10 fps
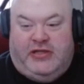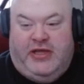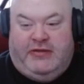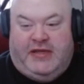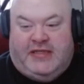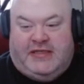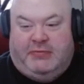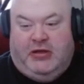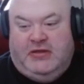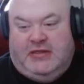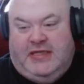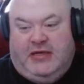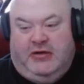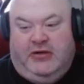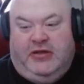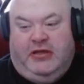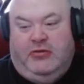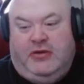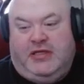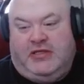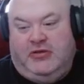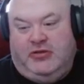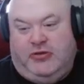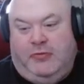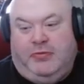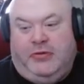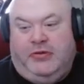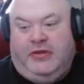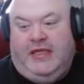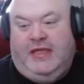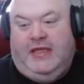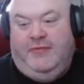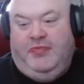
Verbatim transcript: You have the Decepticon Seeker, the Quintesson Trooper, the